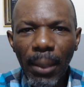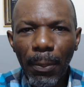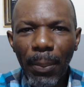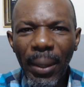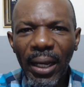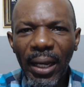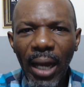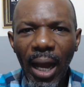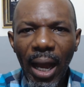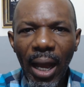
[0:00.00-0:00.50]

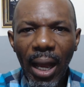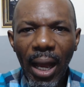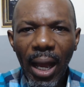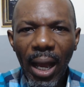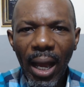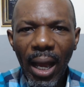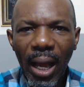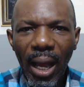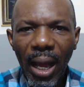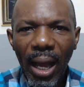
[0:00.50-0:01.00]
baker
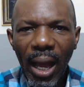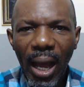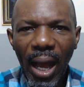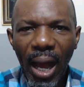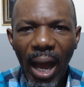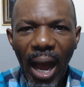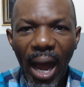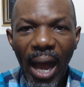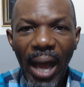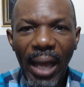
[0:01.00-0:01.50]

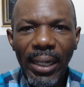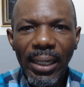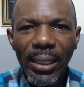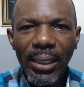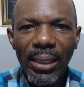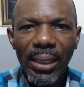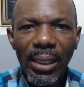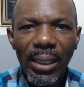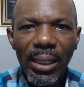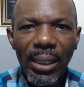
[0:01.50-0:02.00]

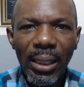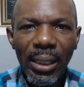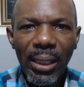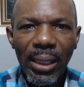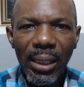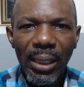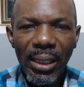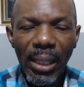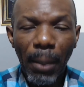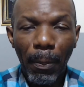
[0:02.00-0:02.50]
and
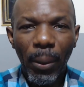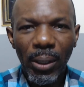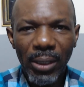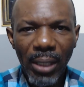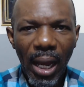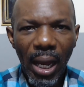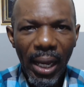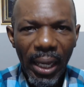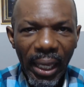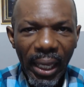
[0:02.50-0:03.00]
the
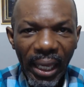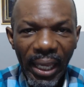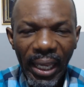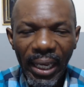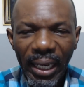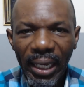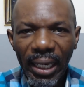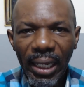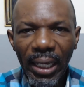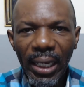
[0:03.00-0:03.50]
potter
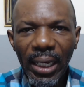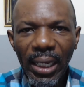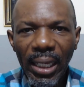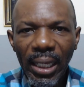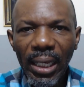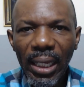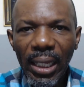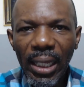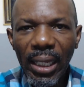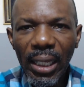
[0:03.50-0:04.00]
in
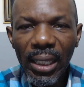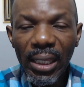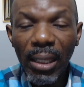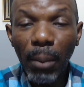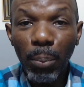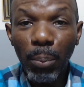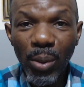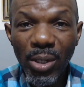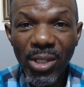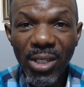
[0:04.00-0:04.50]
the
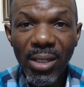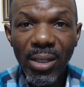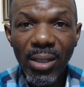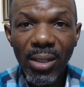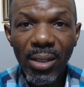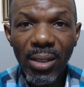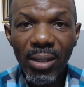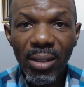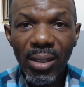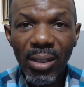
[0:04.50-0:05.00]
prison.
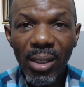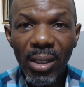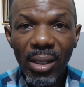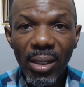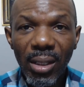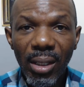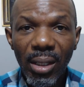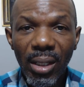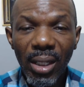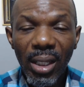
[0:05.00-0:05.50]

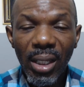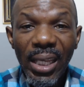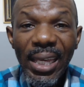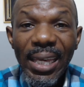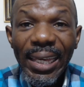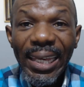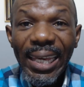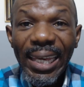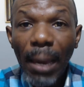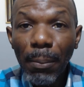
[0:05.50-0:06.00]
He
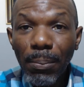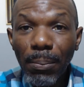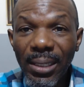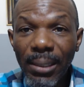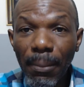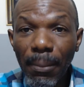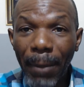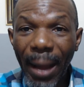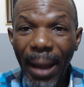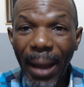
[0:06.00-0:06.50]

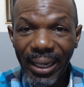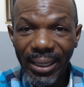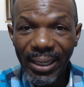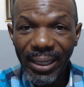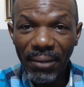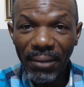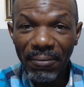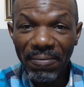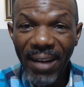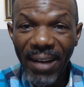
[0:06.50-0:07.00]
kept back
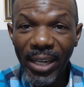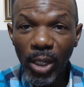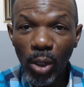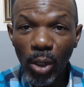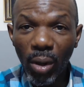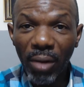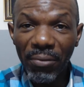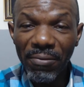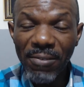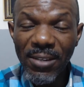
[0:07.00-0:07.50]
the value
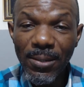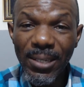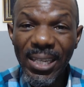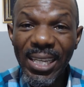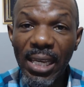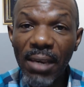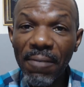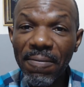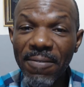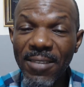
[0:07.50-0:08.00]
of his
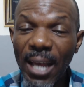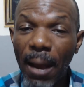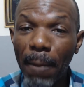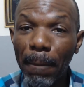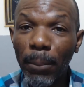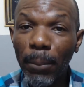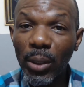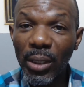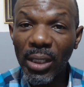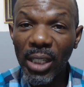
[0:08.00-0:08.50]
gifts and
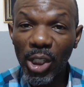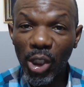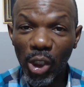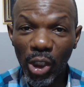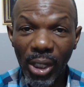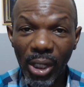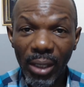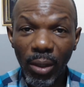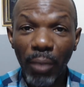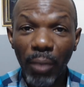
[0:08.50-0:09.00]
potential
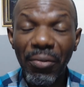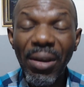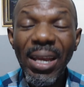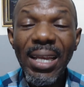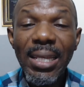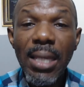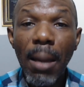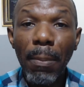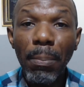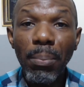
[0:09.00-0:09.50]
of
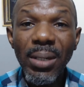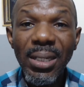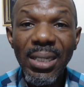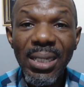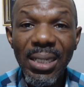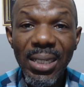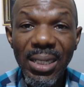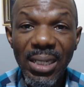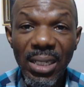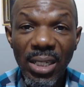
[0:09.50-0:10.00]
interpreting
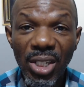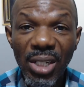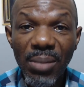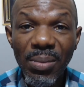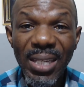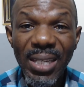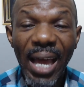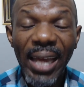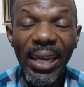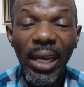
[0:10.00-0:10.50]
the dreams
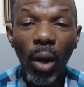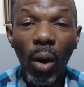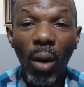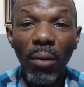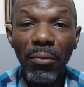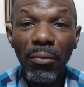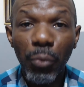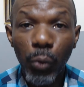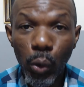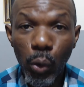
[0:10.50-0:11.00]
and the
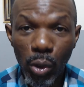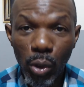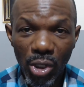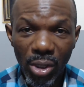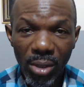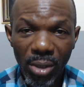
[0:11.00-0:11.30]
confusion